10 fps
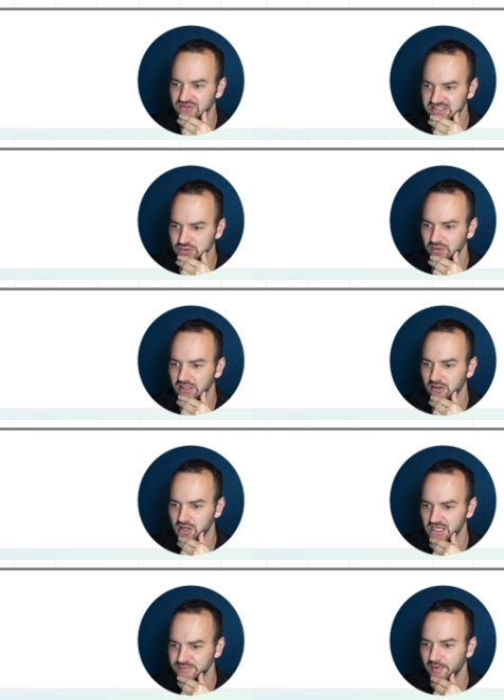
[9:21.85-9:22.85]
This is winning on
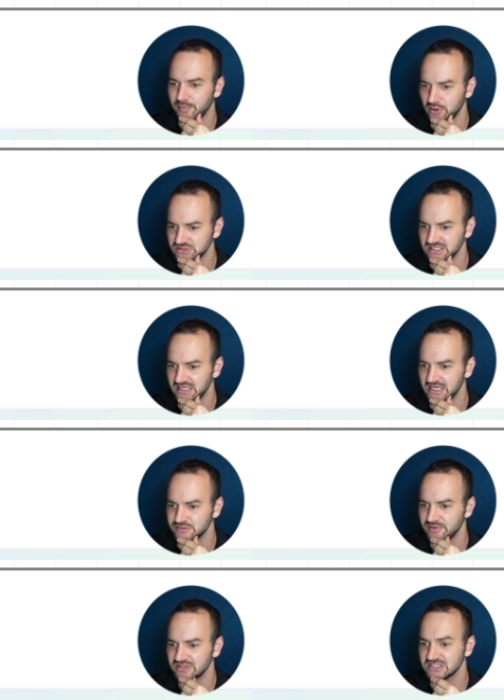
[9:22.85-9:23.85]
cost per post
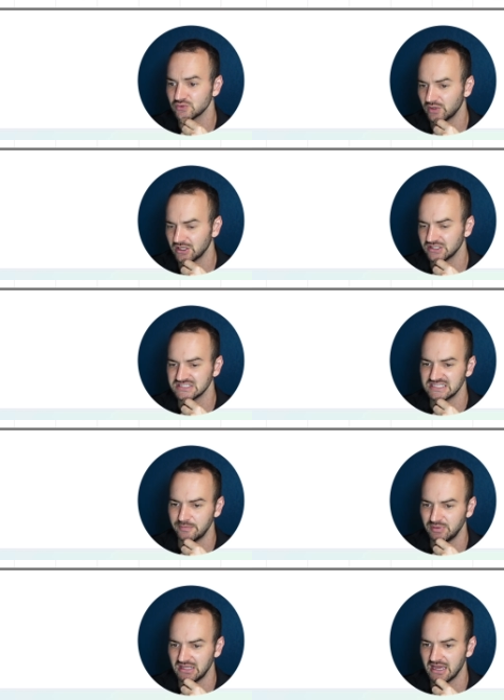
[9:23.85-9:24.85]
engagement. This is winning on
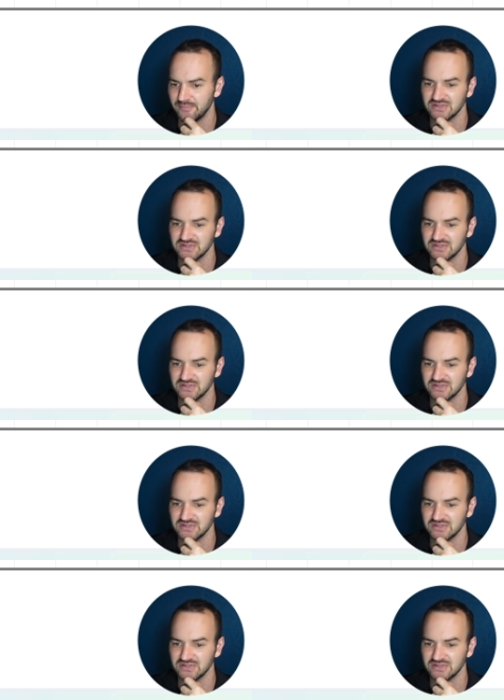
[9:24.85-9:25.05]
CPM.